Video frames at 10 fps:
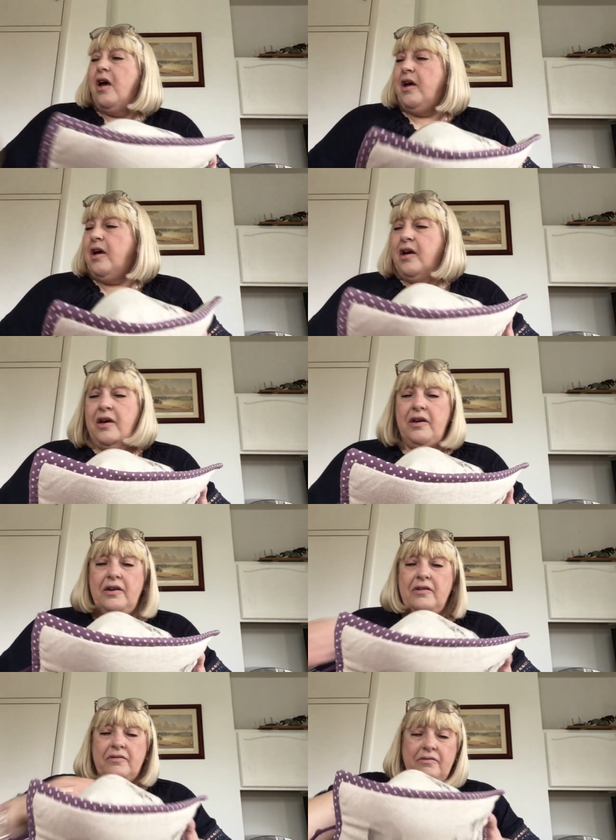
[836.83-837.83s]

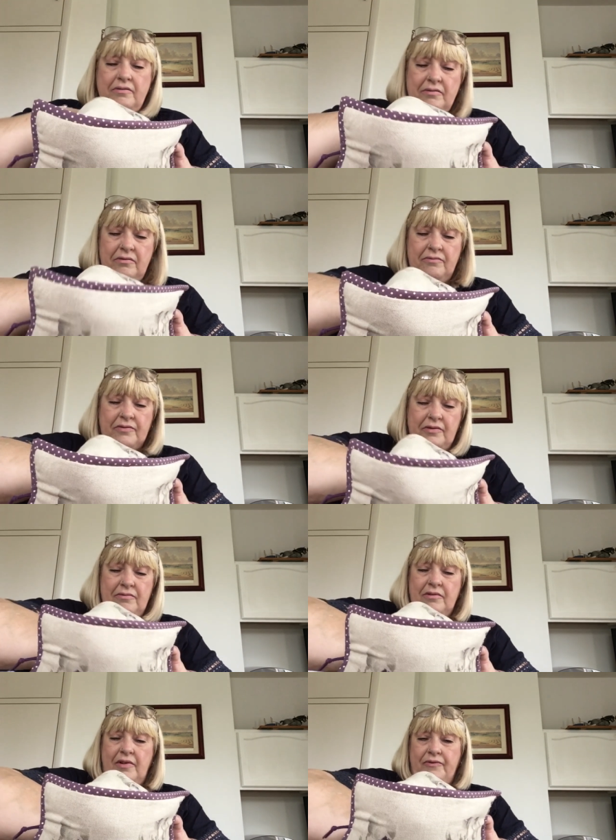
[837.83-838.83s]
Oh,
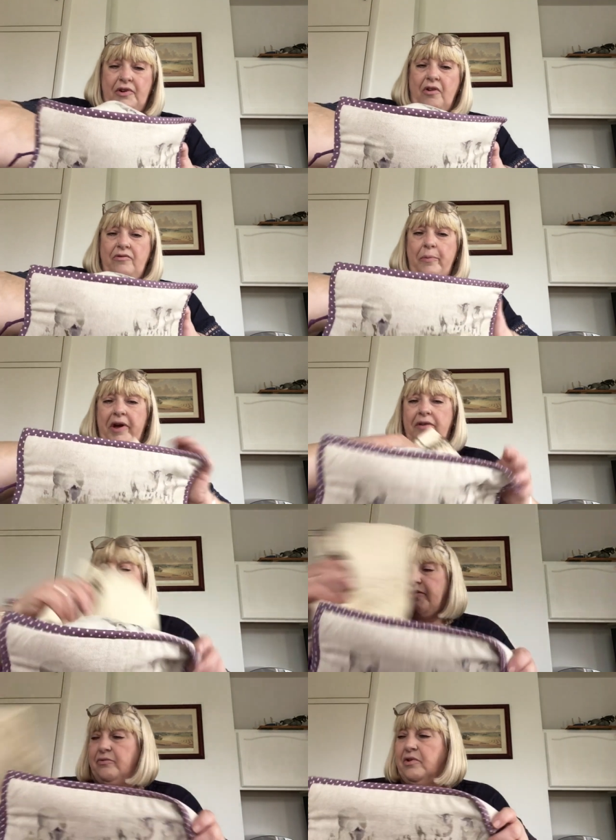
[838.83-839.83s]
forgotten about
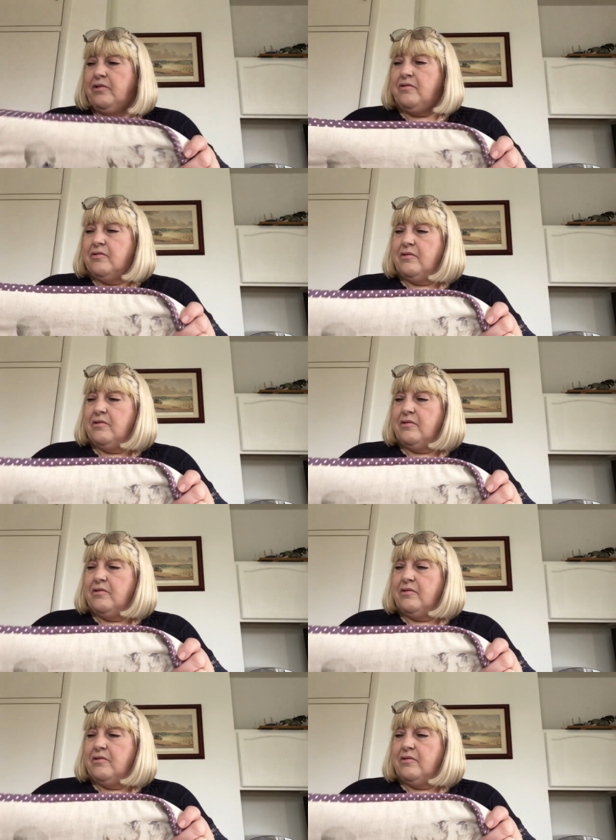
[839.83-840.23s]
this one.